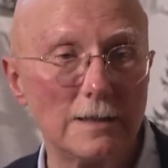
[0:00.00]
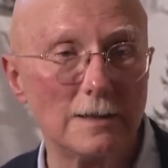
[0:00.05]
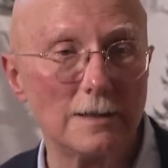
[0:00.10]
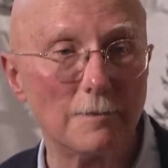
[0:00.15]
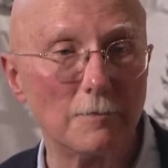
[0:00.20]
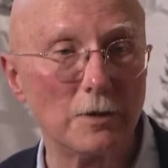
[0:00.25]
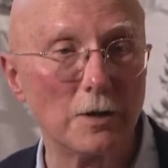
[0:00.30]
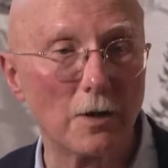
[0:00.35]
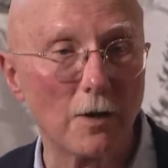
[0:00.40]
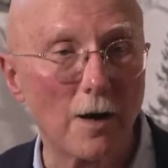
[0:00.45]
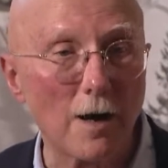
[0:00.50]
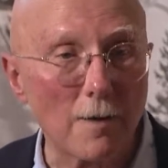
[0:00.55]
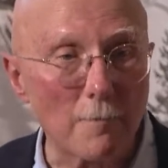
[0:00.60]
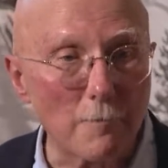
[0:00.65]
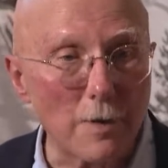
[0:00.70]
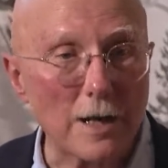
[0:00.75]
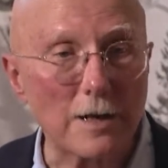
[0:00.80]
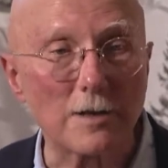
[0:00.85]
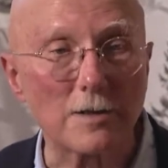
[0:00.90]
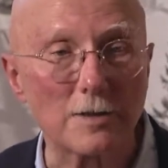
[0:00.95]
I mean, there are
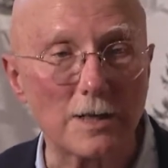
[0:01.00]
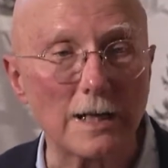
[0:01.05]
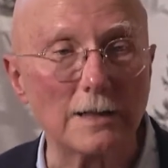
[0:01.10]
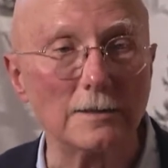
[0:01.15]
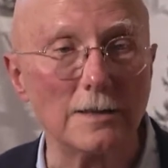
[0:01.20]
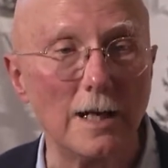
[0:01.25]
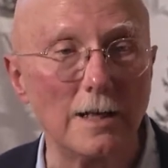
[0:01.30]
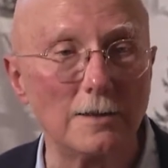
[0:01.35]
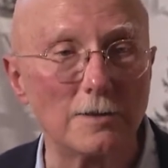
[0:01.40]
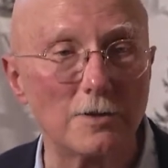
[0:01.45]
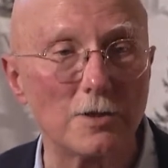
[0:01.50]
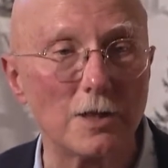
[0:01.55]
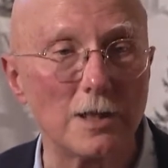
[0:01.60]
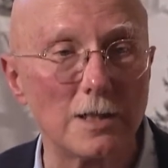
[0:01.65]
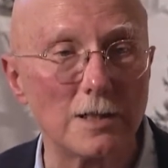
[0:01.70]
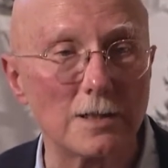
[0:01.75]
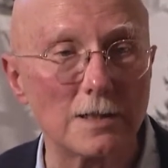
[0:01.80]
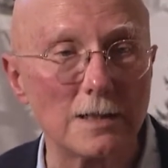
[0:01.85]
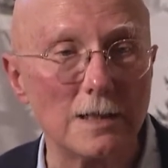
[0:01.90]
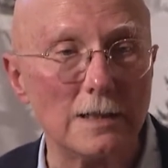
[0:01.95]
better
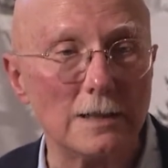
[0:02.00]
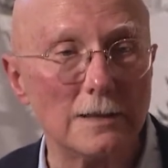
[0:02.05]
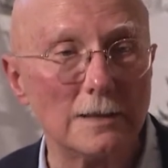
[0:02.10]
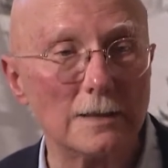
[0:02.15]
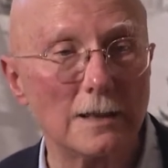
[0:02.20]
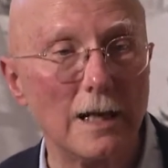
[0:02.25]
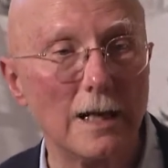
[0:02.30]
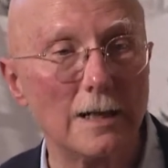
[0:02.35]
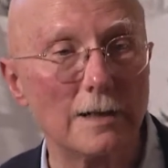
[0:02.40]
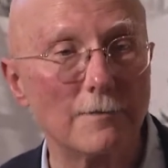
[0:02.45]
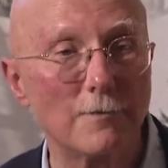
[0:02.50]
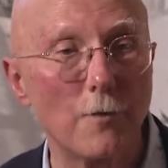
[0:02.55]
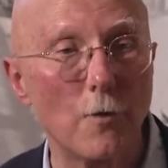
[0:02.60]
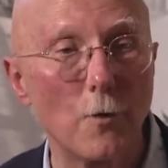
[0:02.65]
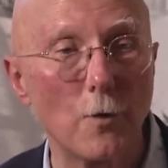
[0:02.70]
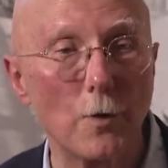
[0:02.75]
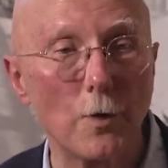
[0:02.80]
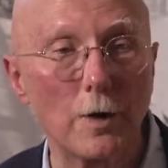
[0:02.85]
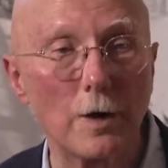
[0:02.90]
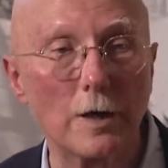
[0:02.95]
technologies uh,
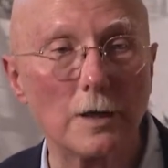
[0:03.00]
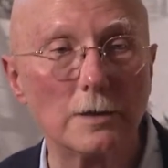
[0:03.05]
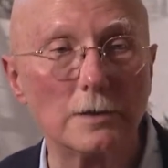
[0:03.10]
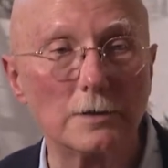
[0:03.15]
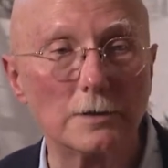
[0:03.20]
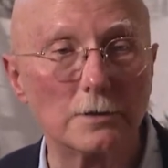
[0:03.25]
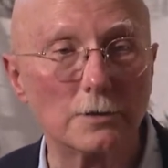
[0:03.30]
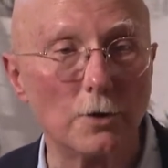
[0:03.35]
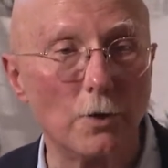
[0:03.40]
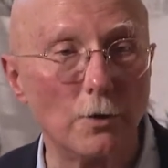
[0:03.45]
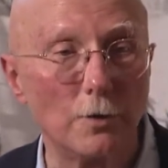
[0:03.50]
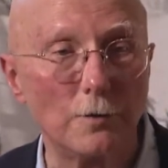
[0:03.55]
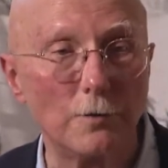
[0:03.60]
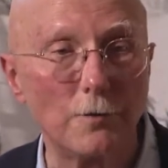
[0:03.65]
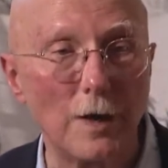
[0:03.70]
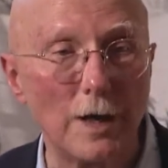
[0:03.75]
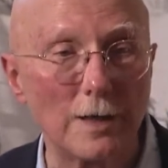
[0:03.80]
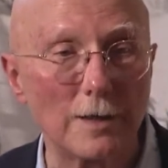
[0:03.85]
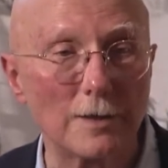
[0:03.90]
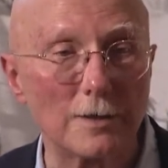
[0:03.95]
for
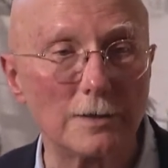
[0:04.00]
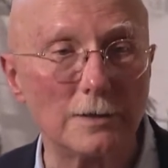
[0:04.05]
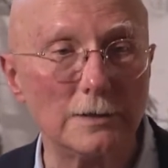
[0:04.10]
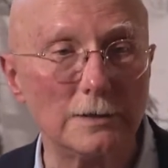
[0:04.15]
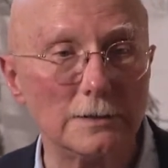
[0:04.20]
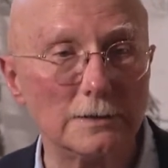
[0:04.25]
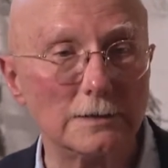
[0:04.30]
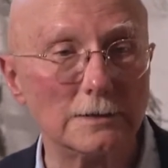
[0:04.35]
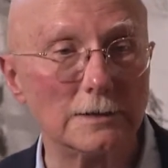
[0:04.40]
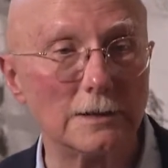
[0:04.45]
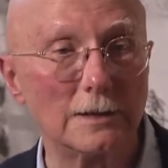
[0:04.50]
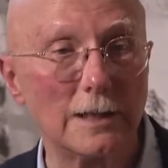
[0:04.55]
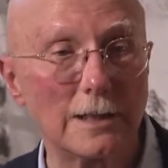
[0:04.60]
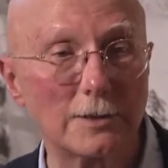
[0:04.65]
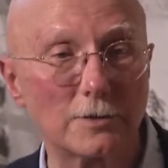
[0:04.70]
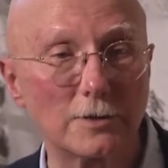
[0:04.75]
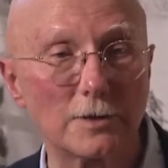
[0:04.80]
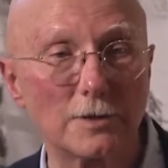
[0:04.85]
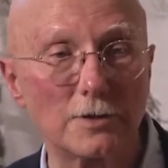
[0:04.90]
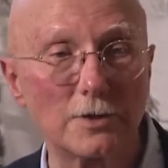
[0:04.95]
coal-fired
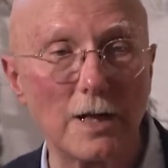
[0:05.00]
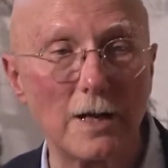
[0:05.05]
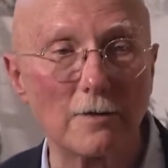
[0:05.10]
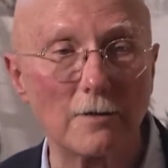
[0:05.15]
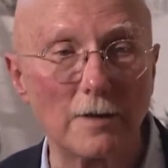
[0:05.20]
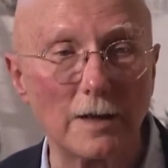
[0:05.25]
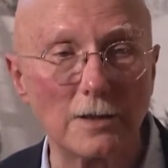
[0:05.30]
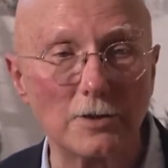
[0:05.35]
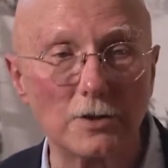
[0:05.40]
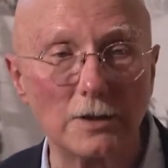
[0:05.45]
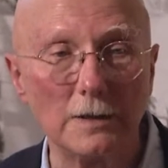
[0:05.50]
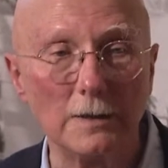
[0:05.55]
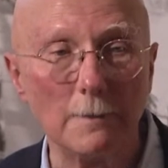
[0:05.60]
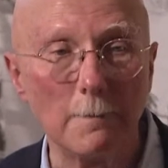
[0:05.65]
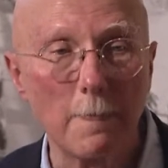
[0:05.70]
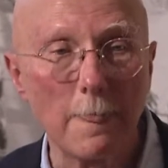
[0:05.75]
electrical generation.